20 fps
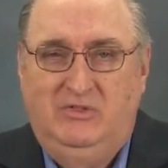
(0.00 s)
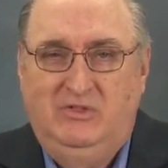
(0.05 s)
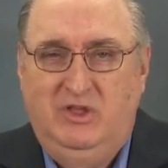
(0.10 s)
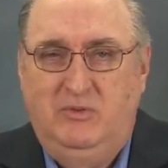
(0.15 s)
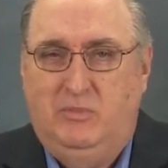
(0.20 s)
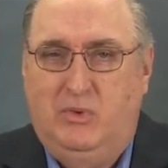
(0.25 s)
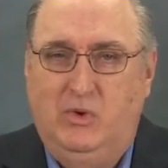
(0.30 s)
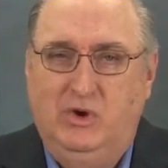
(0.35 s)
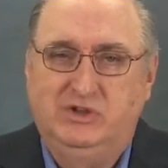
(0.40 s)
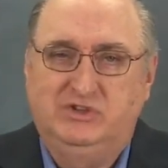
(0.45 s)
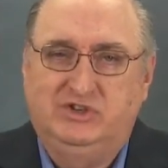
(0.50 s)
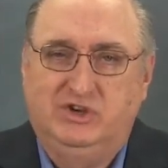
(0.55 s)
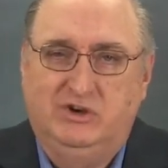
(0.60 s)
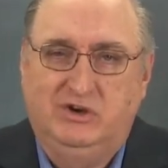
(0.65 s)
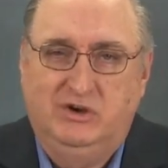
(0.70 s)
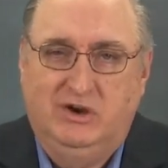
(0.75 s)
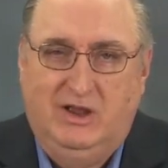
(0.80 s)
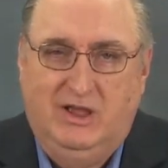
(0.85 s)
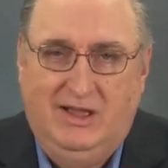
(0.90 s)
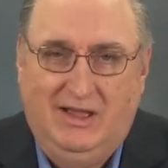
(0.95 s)
The importance
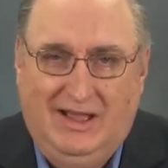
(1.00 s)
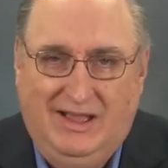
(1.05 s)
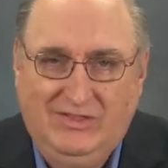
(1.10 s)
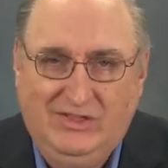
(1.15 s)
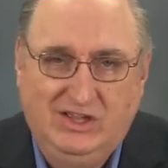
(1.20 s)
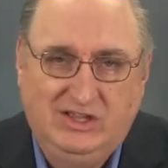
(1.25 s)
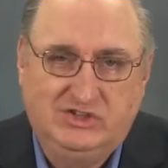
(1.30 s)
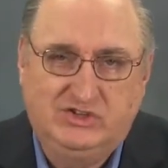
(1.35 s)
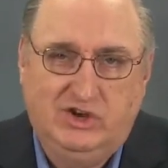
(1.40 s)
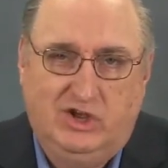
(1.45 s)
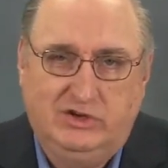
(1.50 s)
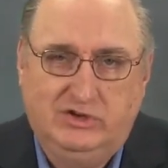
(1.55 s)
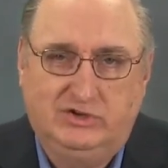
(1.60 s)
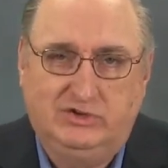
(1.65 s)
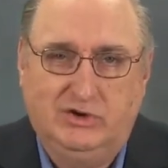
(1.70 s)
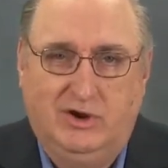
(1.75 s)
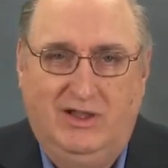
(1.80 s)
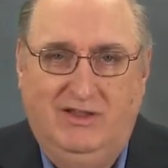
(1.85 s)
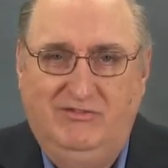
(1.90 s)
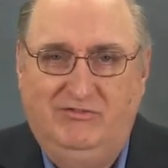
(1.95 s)
here, I think, is not to
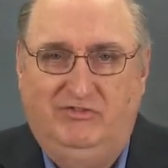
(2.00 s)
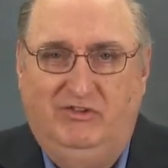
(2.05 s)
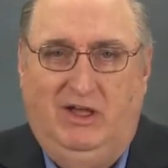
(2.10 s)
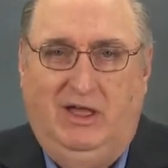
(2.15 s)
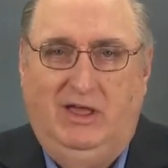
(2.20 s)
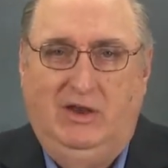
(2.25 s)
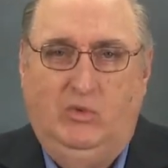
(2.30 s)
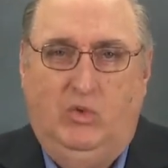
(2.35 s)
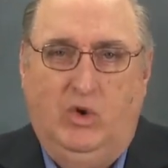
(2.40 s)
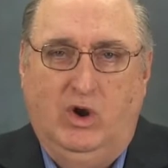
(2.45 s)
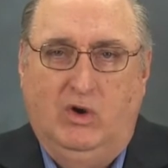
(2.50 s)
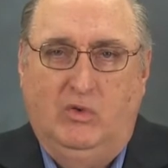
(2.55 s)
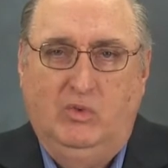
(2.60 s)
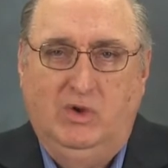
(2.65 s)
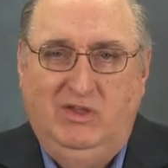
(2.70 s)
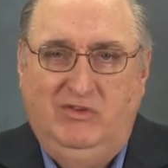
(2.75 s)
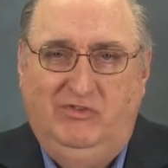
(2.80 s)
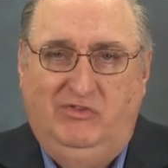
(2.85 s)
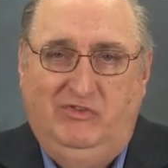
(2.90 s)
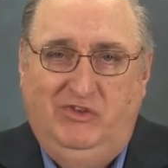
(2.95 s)
try and find where
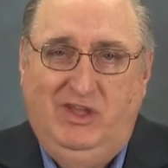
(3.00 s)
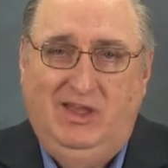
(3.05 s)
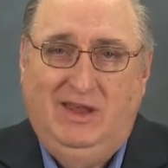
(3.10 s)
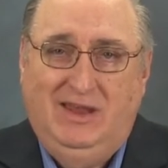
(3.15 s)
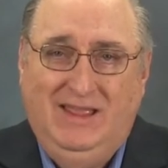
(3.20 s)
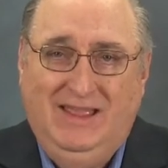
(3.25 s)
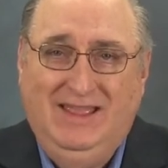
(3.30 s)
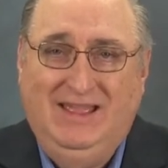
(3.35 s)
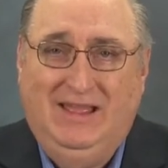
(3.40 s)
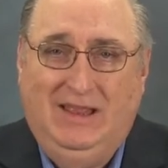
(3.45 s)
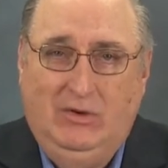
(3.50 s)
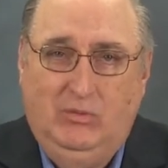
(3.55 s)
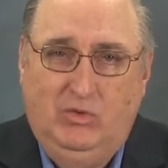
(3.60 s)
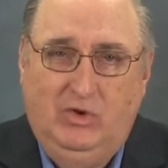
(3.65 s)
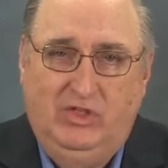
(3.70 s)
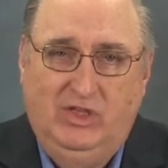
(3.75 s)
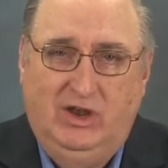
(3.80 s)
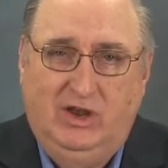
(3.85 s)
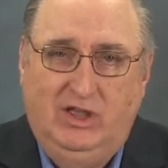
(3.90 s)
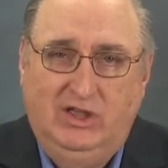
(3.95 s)
we fit in
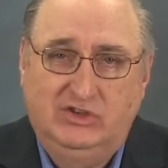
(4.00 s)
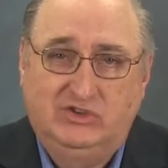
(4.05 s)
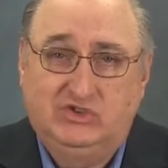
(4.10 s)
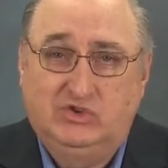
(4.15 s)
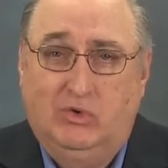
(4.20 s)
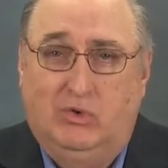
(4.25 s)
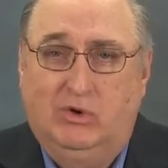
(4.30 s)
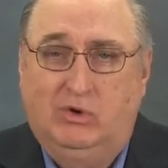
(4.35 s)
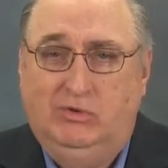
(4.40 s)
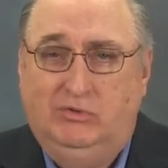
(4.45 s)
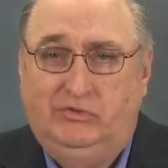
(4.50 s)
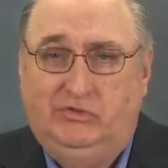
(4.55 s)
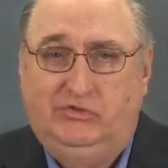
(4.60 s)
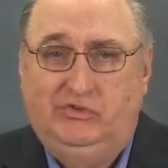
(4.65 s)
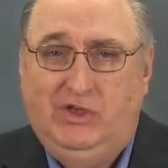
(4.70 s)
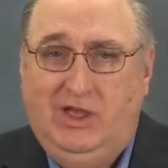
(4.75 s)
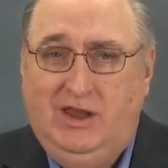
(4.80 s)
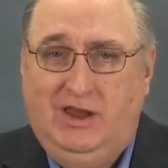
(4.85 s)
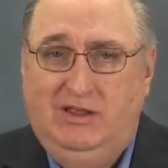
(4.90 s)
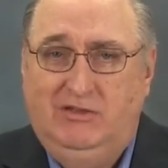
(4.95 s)
within a historical
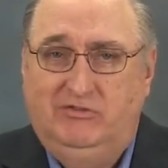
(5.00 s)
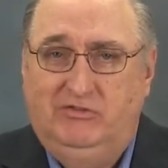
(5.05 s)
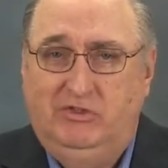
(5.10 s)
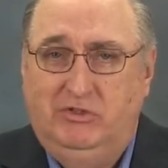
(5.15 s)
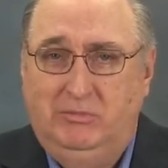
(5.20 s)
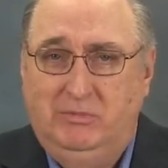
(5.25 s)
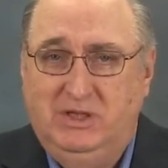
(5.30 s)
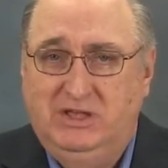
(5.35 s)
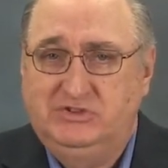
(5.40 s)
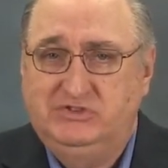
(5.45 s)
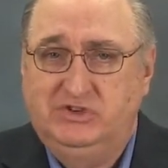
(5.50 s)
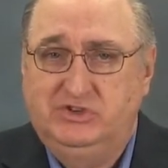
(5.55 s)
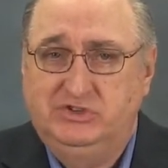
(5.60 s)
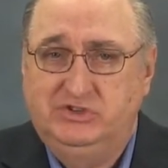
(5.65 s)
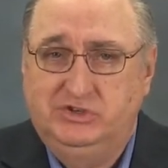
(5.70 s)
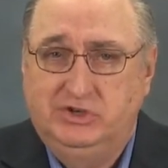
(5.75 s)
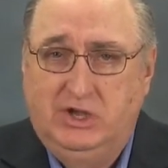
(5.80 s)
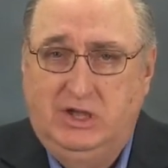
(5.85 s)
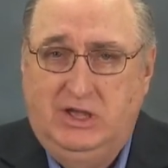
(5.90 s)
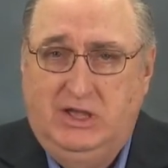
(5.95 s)
setting for the
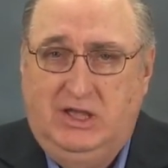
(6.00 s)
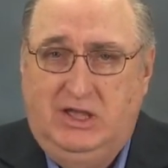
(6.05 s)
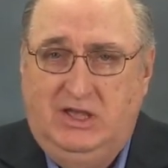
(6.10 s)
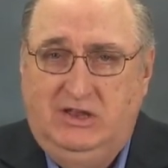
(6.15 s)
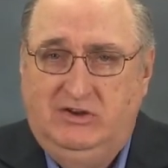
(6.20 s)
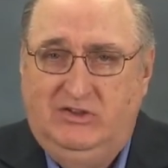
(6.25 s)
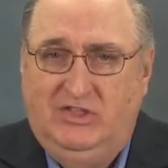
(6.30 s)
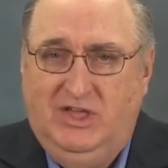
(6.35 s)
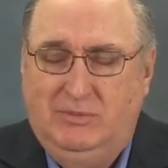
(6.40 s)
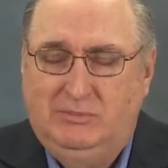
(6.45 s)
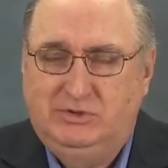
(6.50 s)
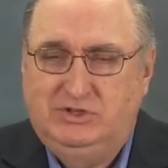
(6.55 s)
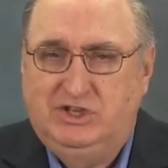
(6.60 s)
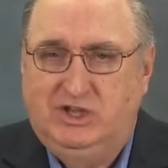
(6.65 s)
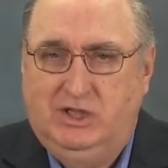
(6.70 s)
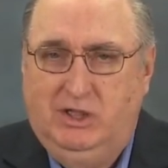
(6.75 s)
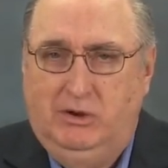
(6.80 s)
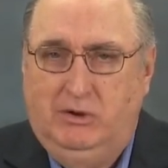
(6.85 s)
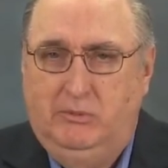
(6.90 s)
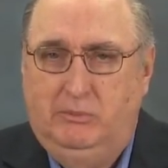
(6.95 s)
message to that
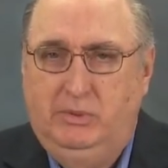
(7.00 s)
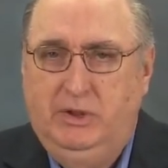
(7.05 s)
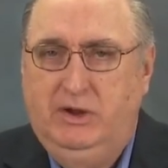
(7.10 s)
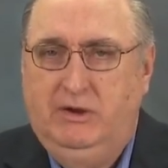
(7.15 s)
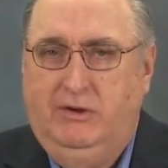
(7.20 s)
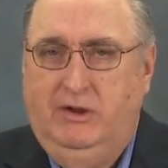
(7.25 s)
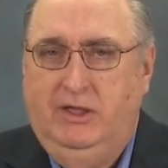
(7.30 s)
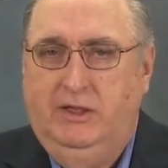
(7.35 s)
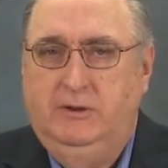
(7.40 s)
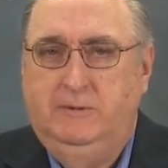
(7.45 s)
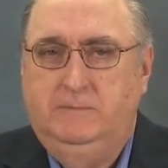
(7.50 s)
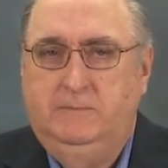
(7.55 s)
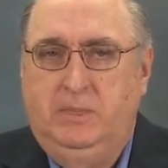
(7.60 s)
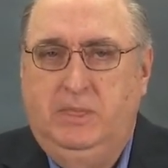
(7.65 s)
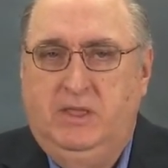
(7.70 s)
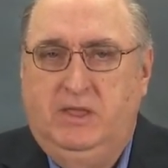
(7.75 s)
particular period.